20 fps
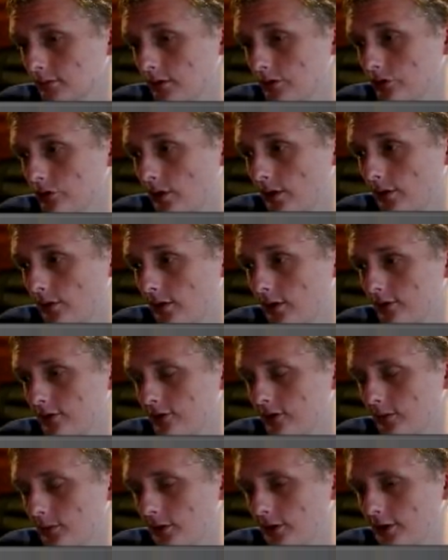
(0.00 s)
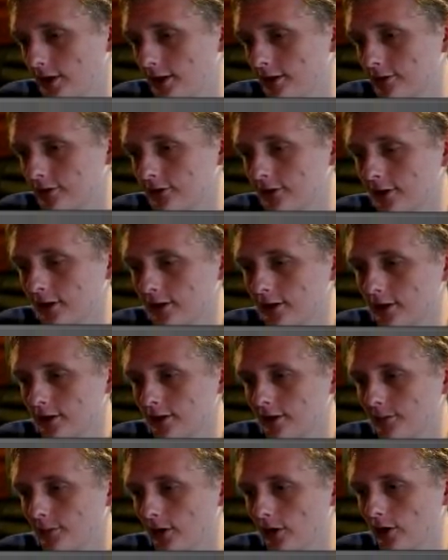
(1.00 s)
So I don't want to set my second
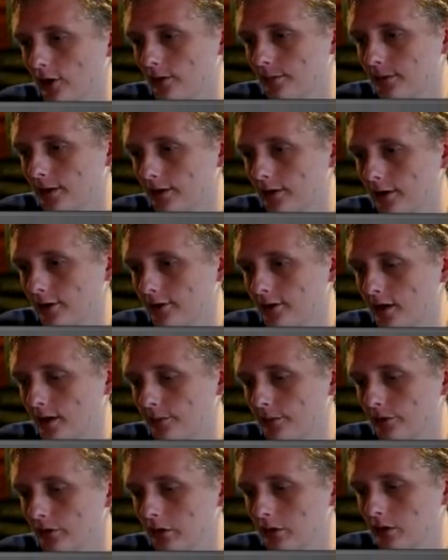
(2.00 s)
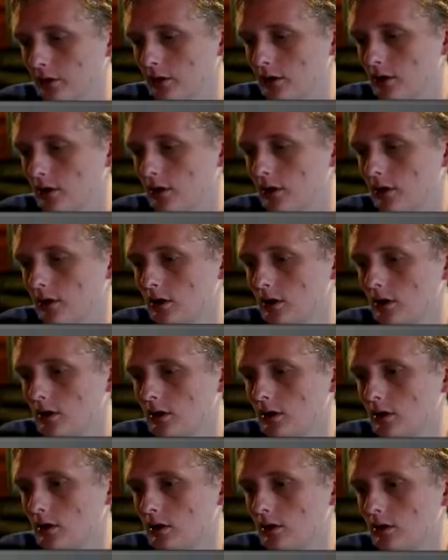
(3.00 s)
Ekimara up on that top row.
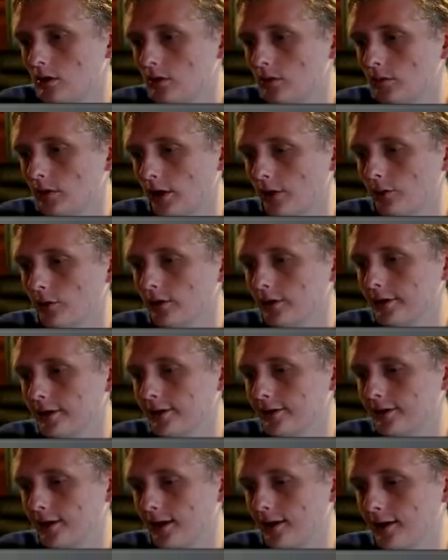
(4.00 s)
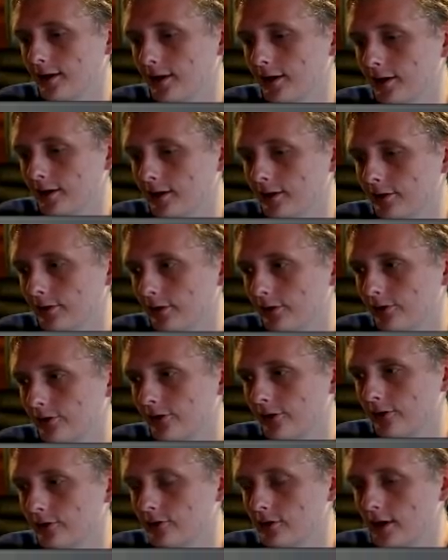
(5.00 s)
But I will eat that egg and then
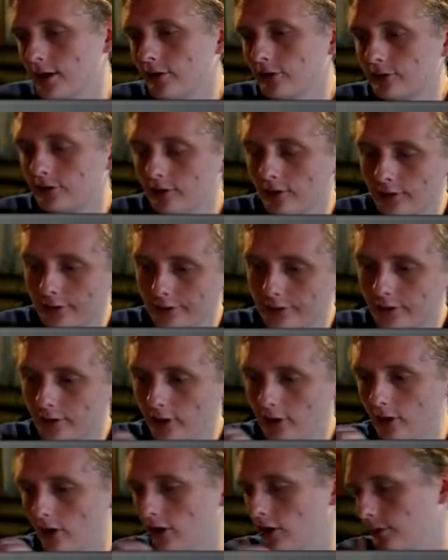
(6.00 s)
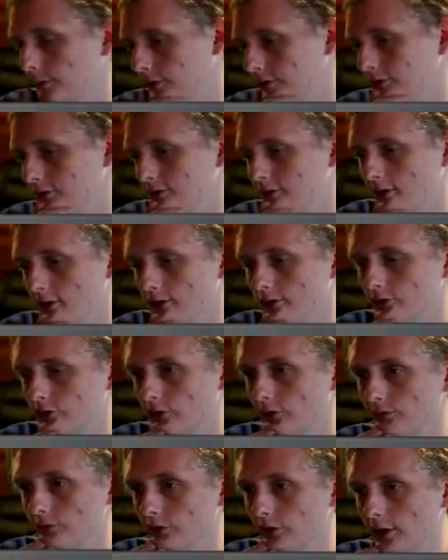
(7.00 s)
Slyzard out another Selena Harpy to set us
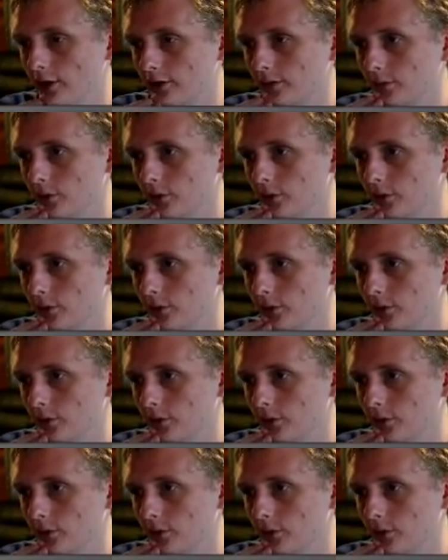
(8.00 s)
up for that